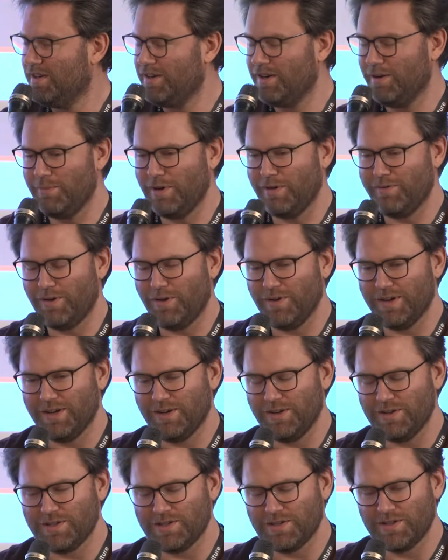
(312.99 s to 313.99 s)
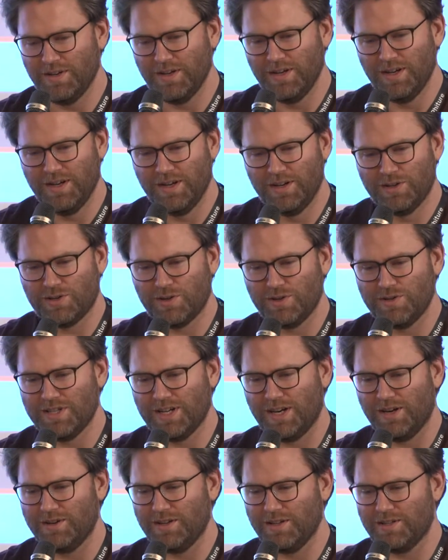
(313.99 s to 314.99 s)
above all else. Turns
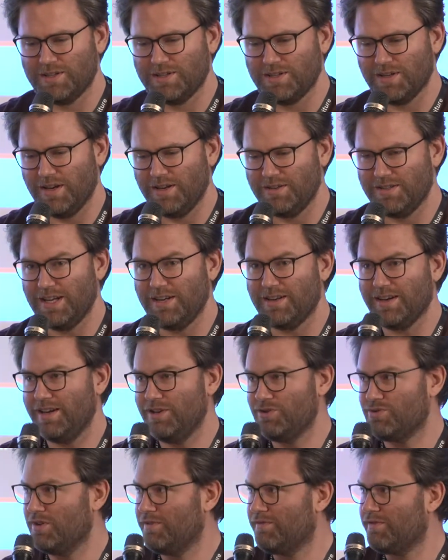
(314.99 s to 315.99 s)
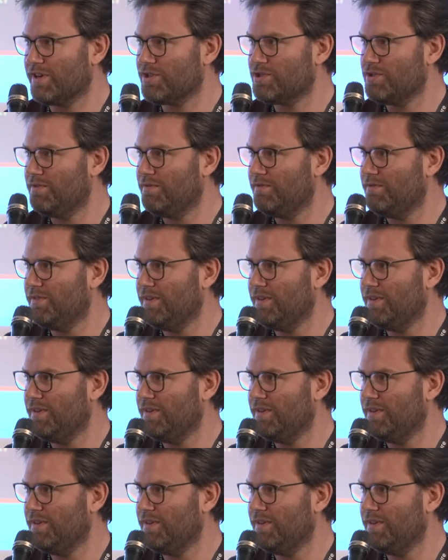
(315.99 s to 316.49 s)
out it's data entry friction.